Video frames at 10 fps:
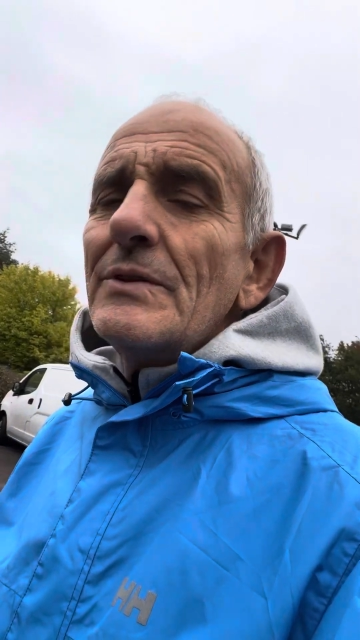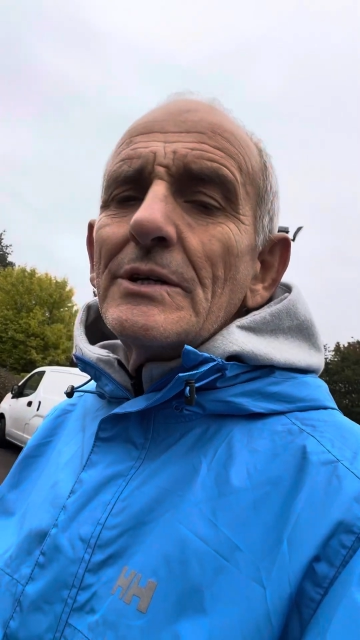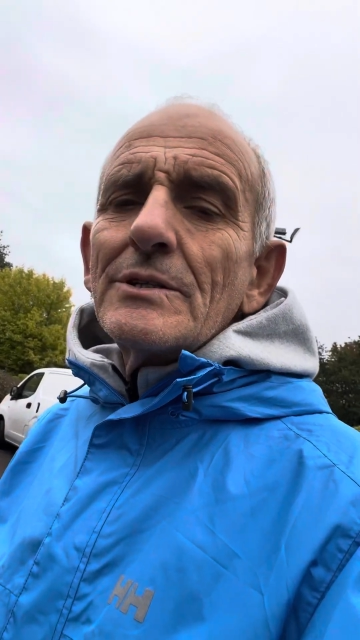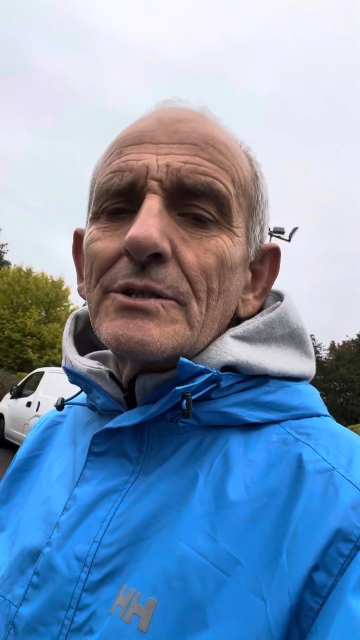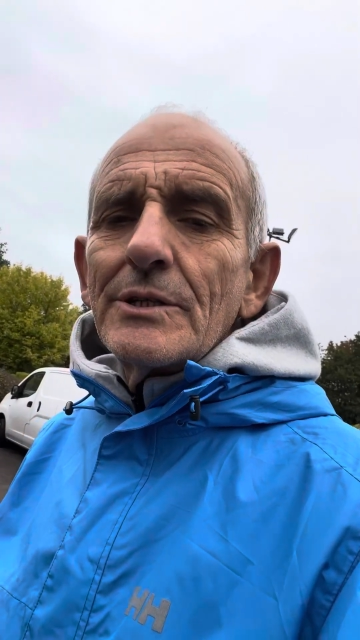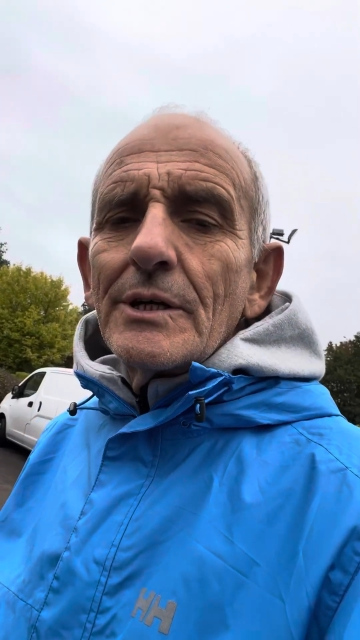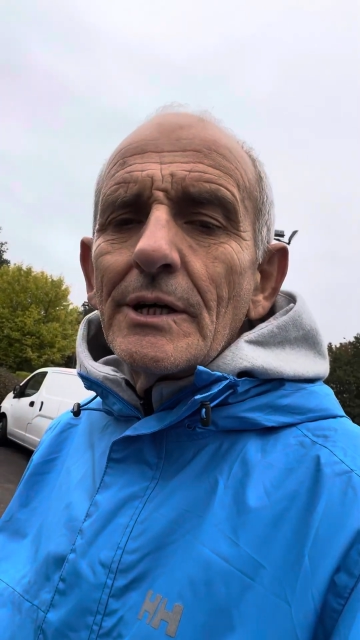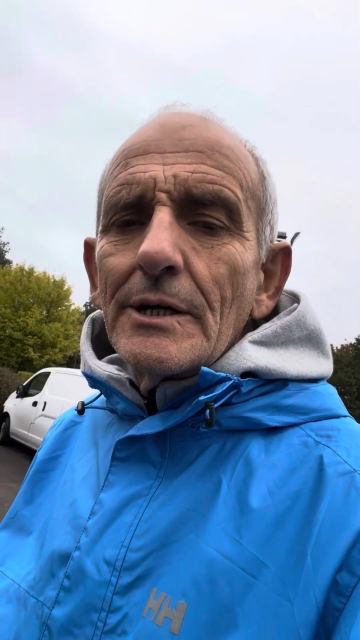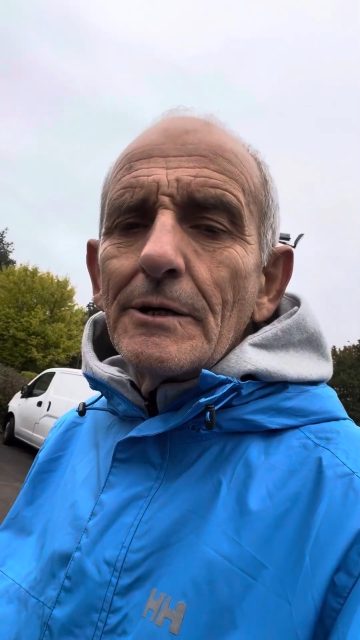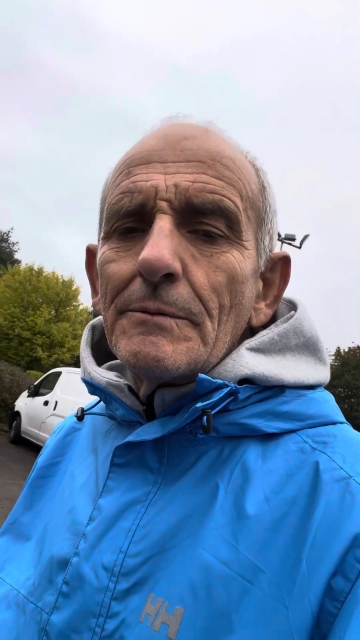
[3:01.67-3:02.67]
this
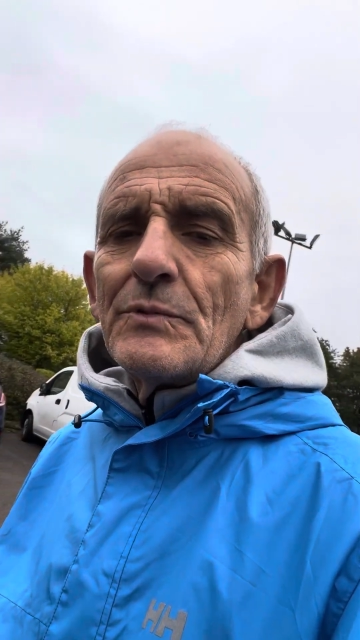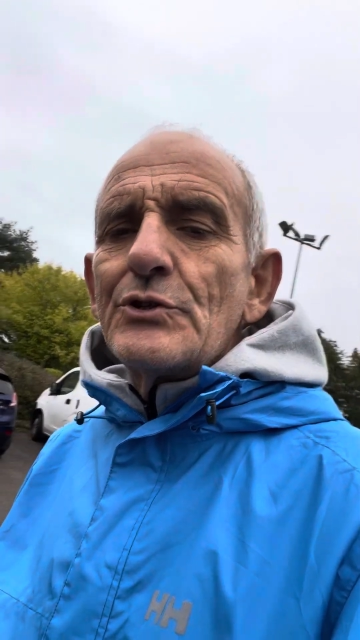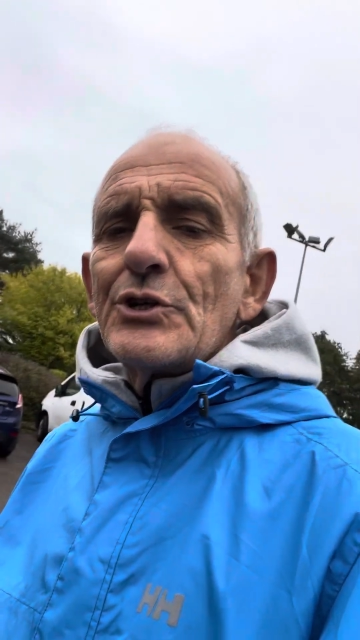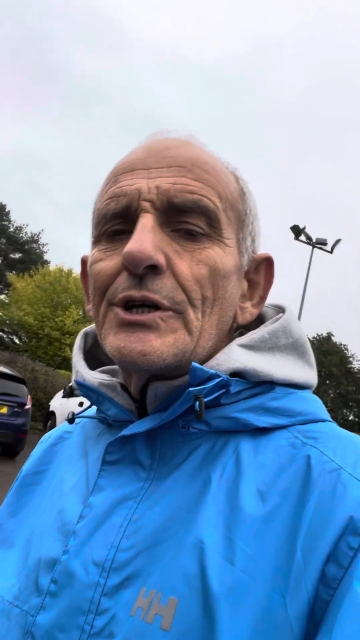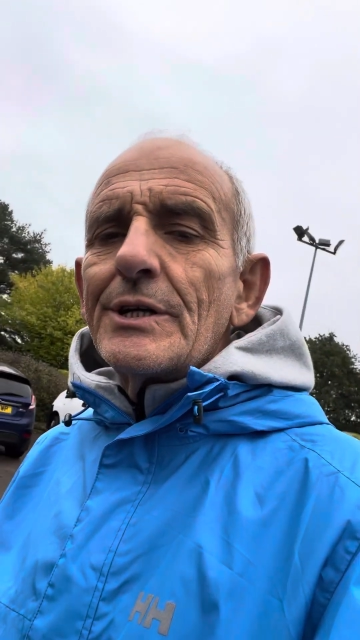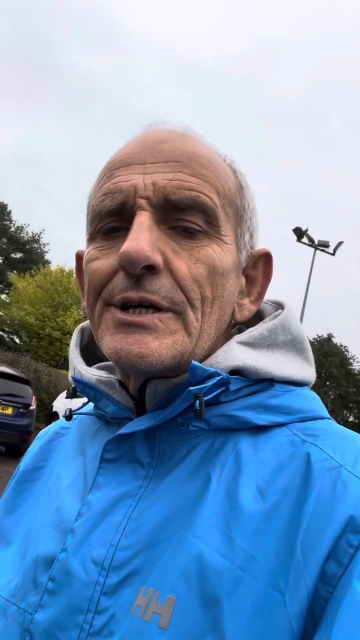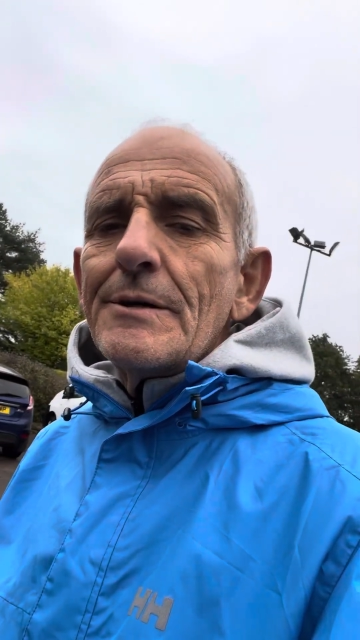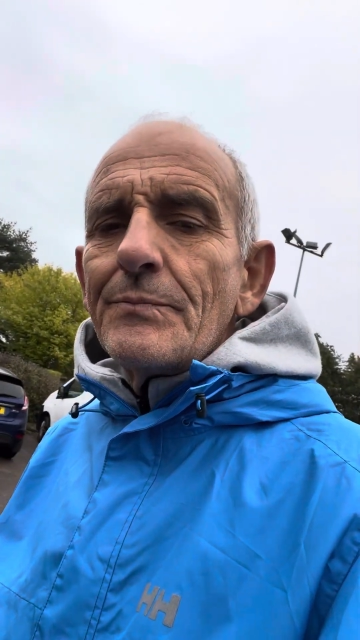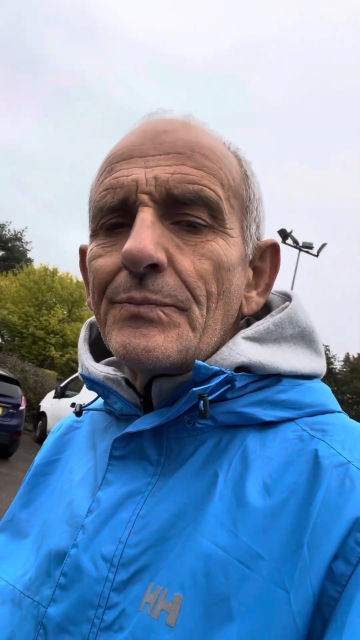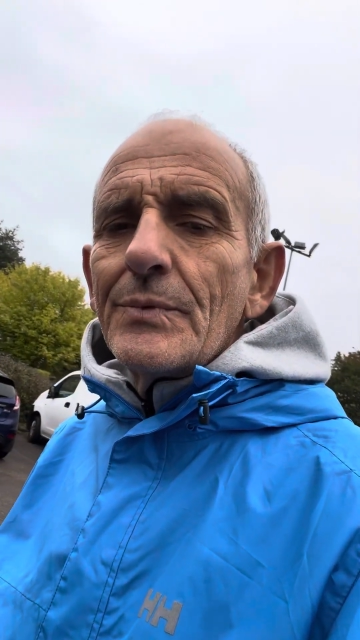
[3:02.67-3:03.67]
uh, journey
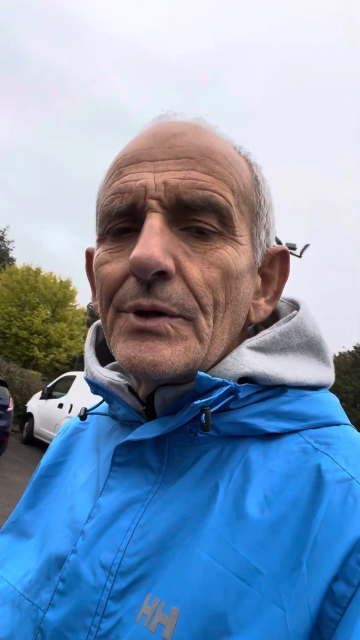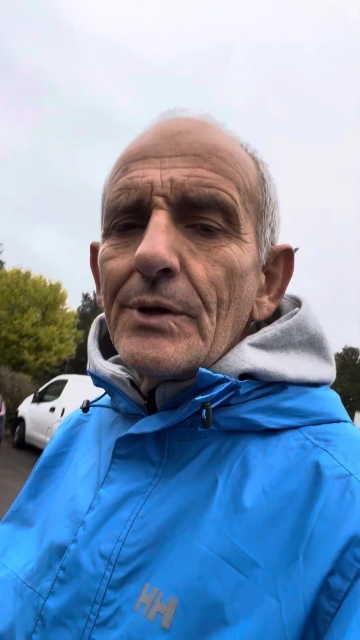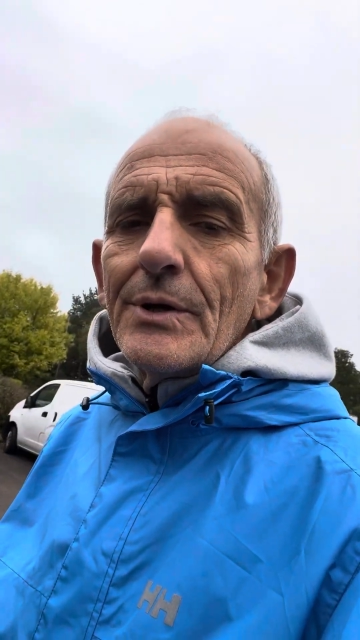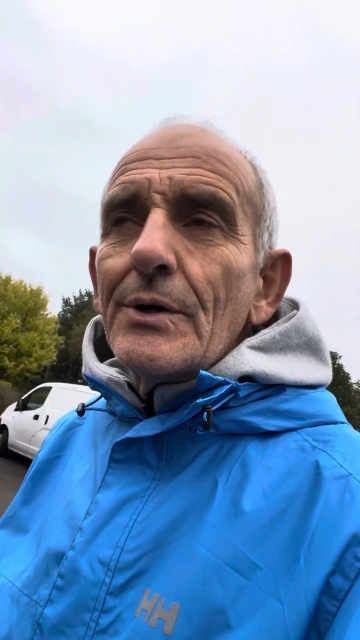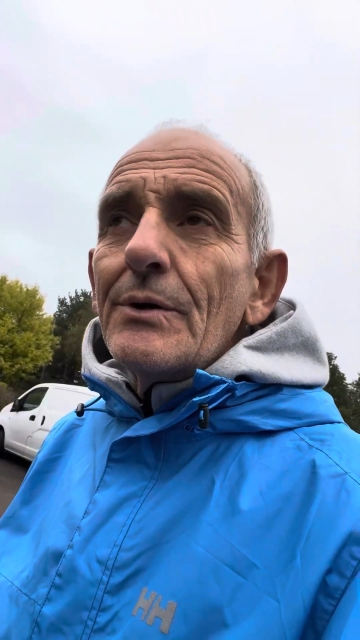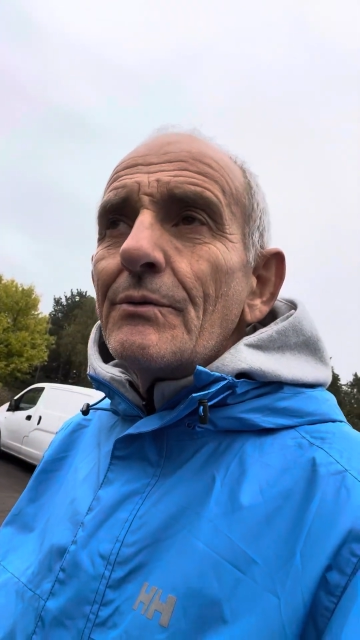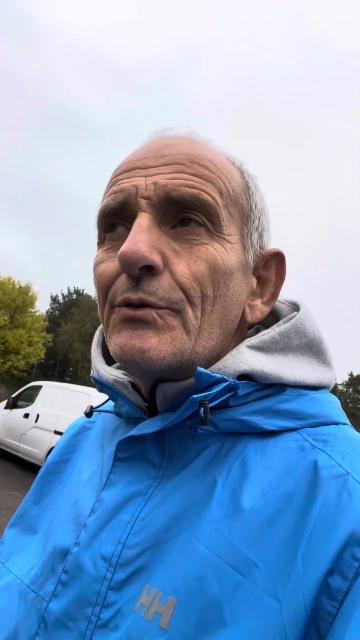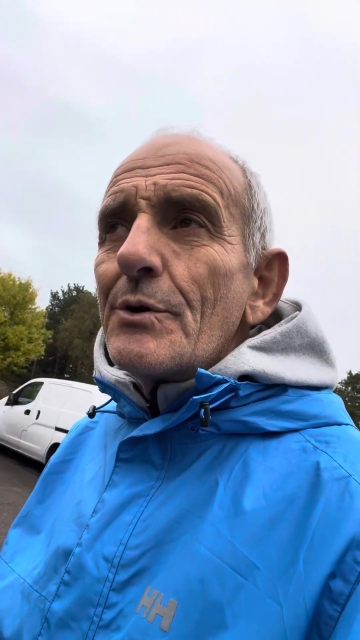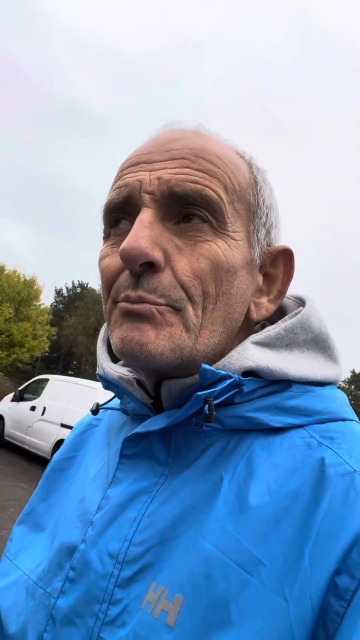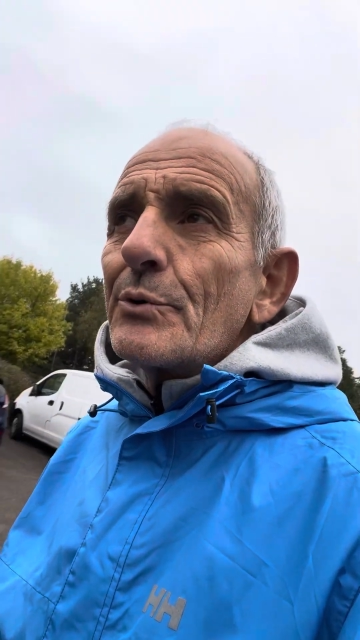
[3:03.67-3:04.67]
for
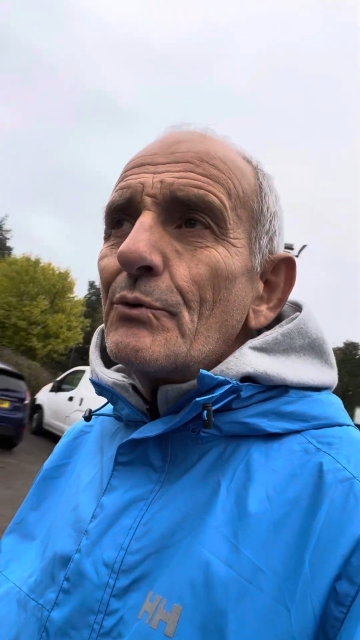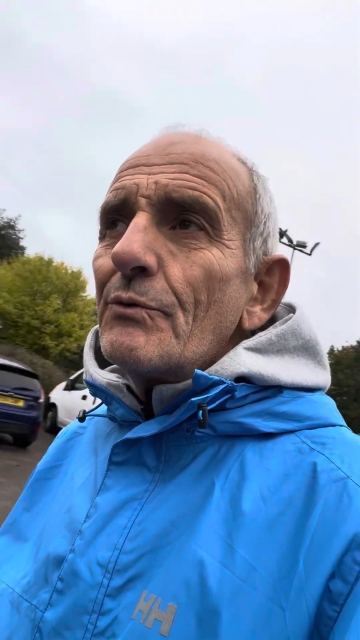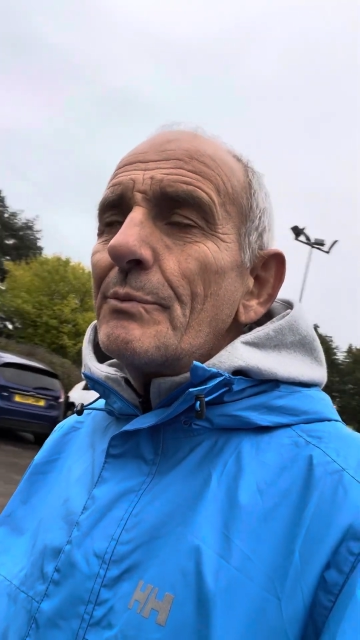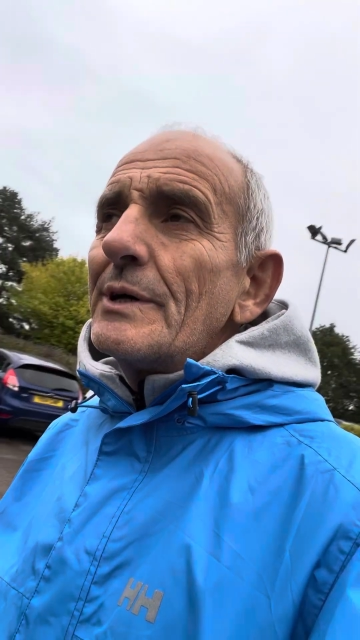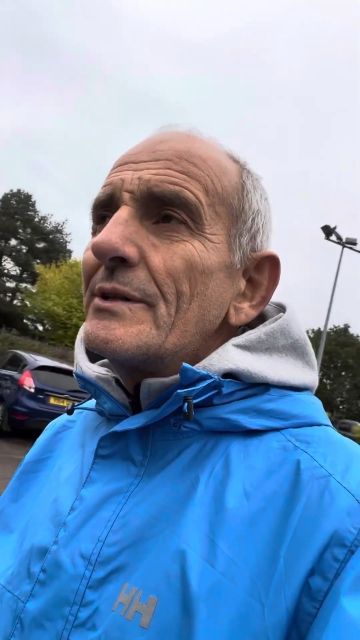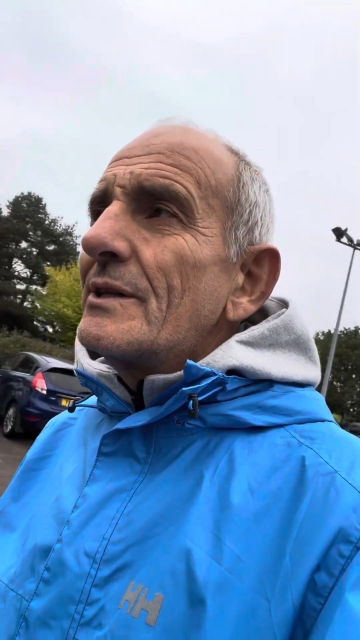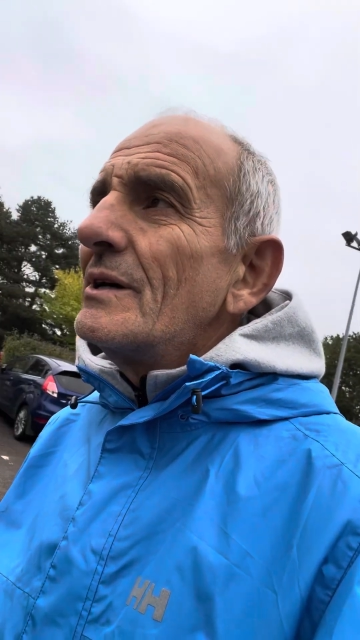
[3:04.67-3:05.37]
improvement,